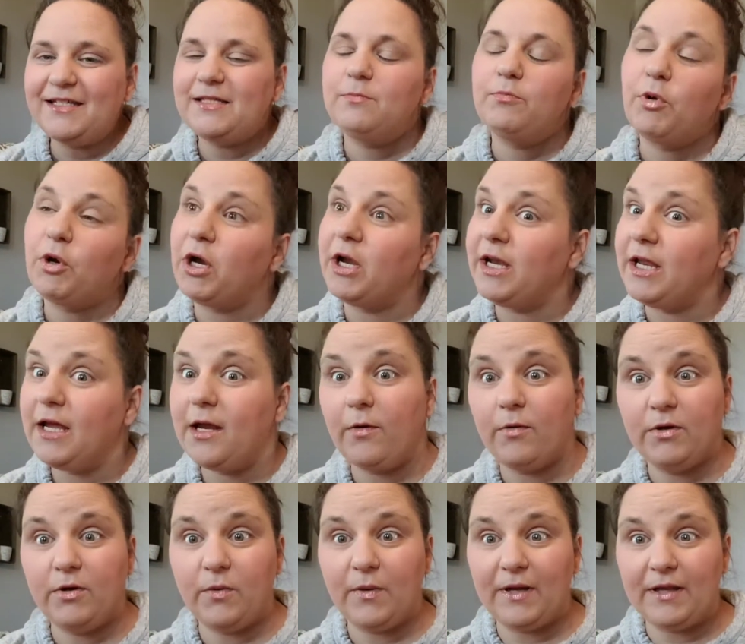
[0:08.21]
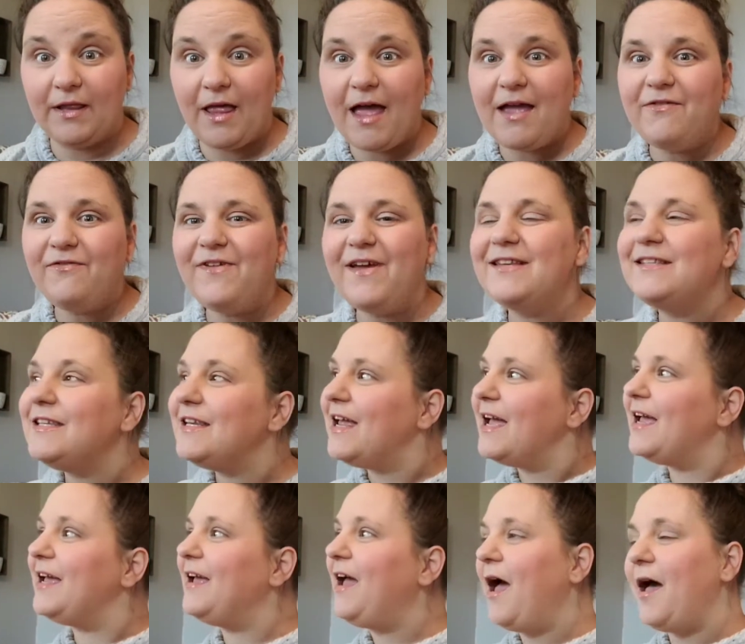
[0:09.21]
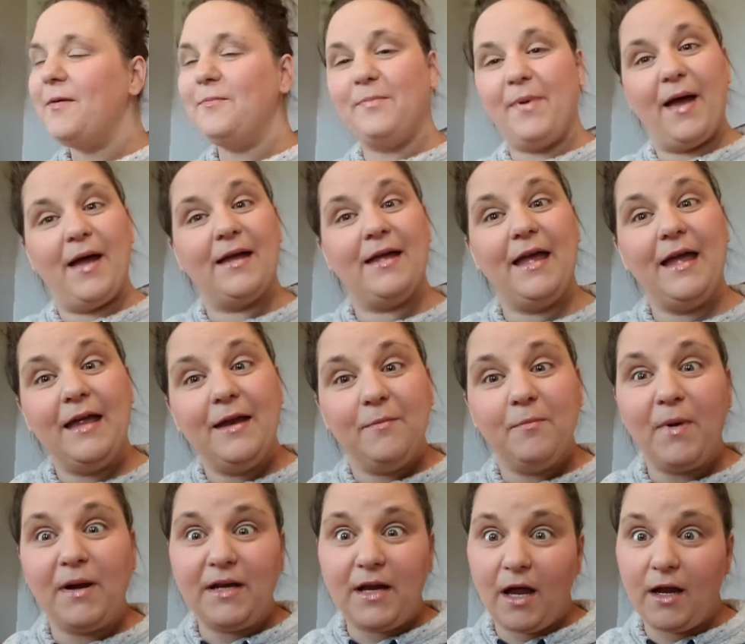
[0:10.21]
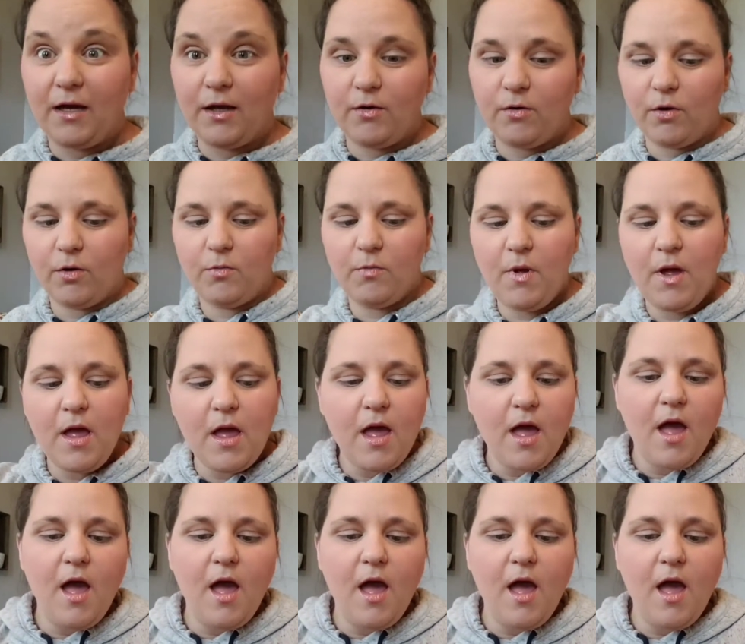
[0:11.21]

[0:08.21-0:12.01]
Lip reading: It's Miranda here with Doing Life, and today I'm back in my dining room.